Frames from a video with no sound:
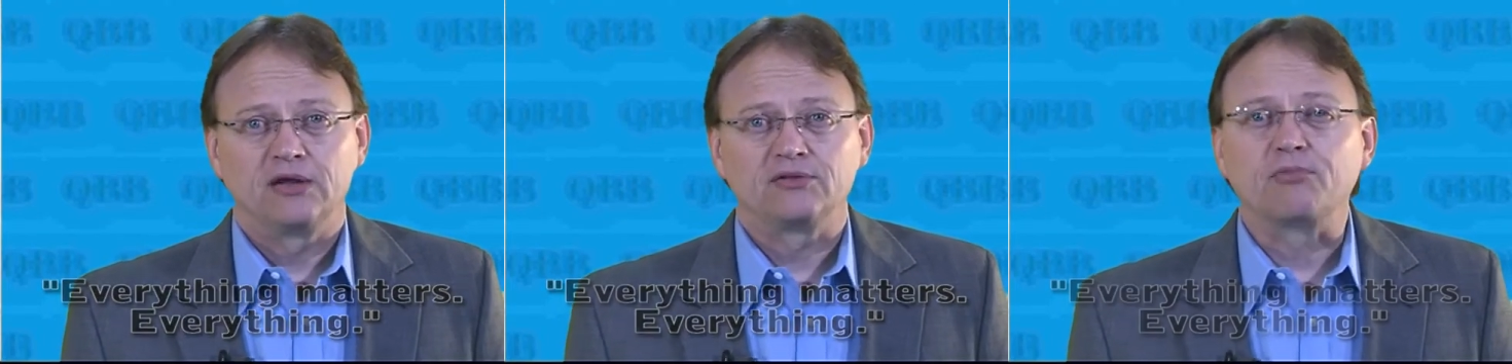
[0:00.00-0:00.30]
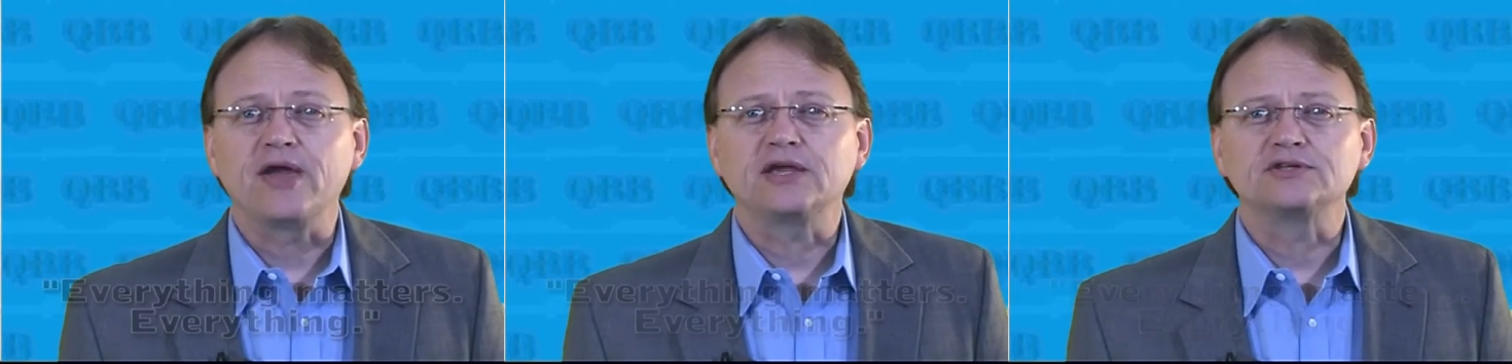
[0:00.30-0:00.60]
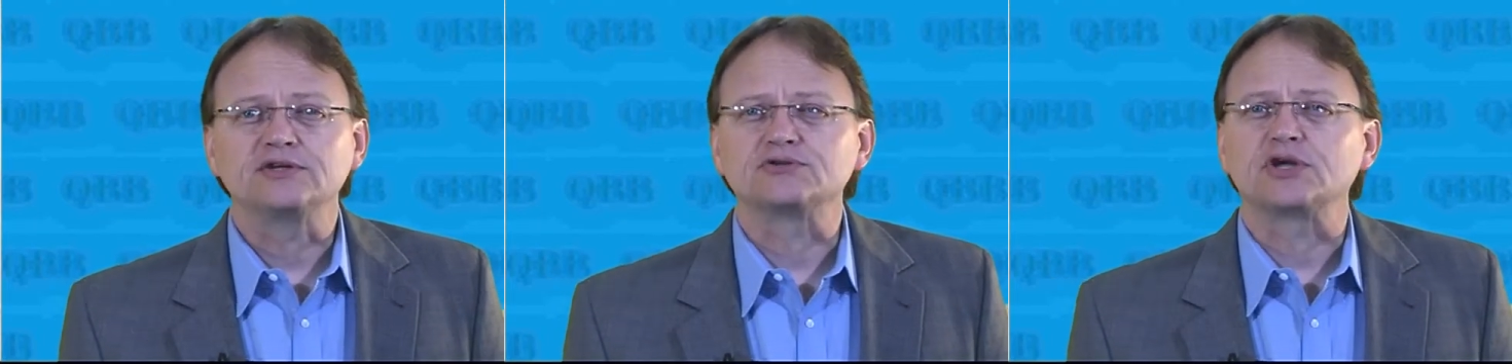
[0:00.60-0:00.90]
The brain
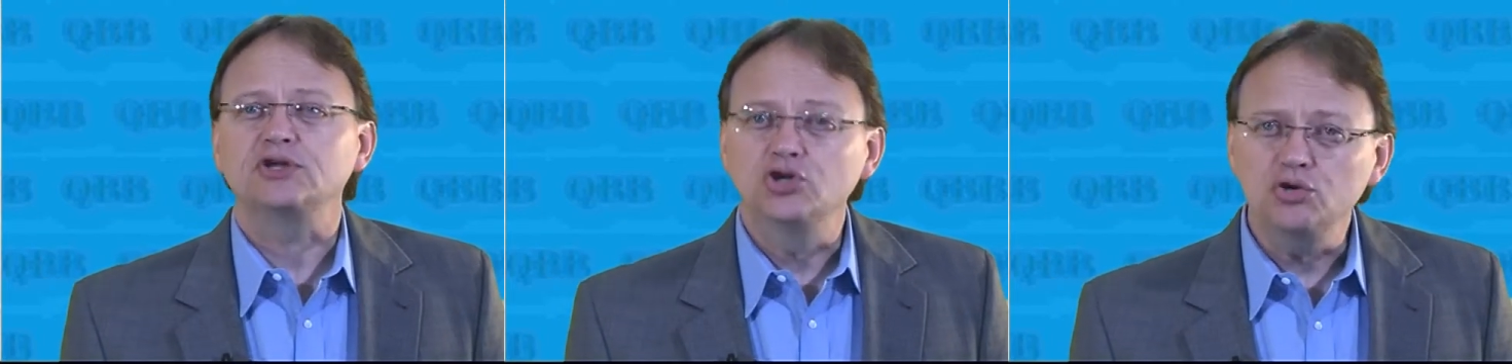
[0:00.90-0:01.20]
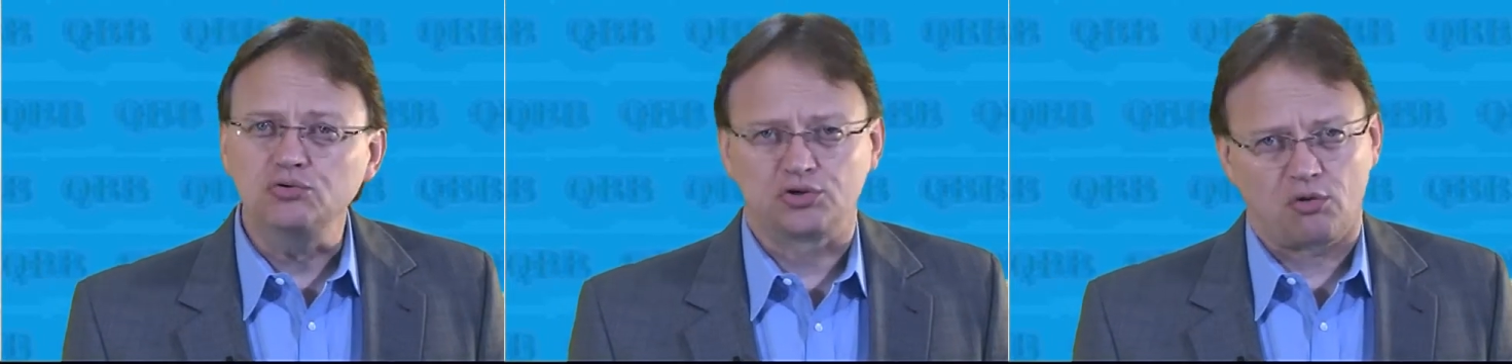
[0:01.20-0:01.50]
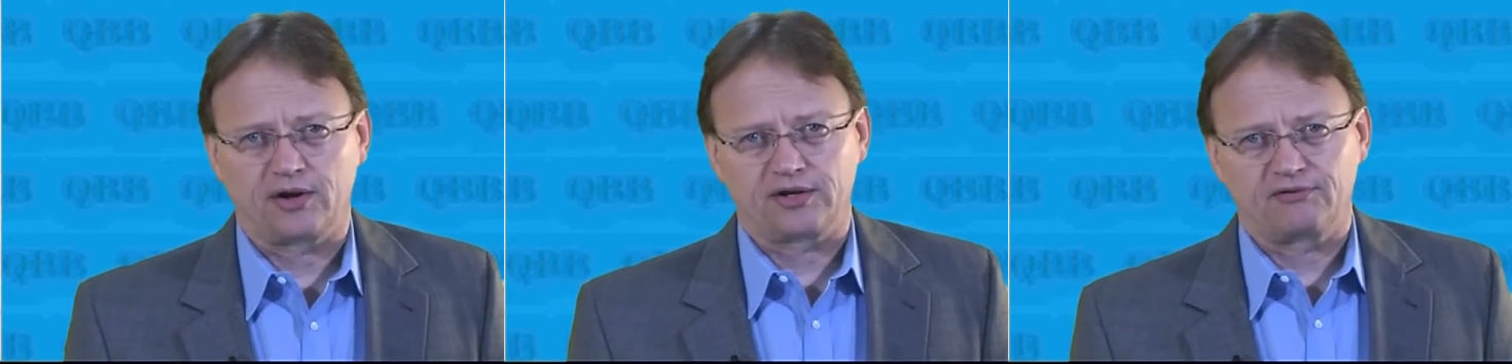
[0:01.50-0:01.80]
considers a huge
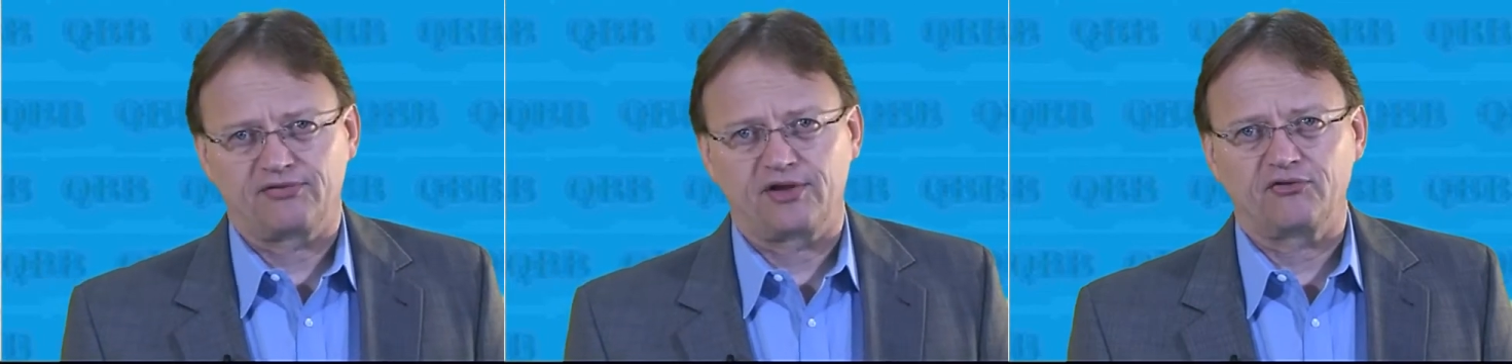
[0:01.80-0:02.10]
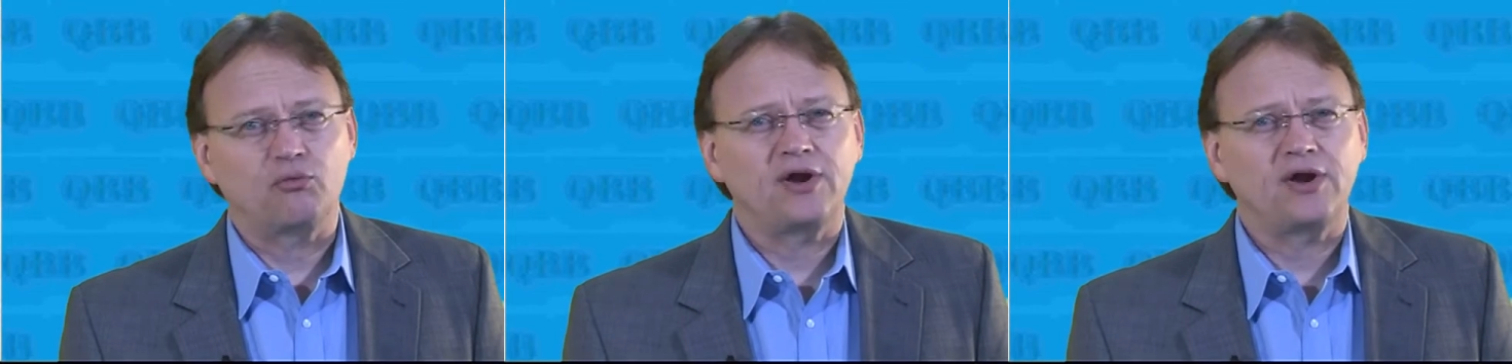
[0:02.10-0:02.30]
quantity of things we're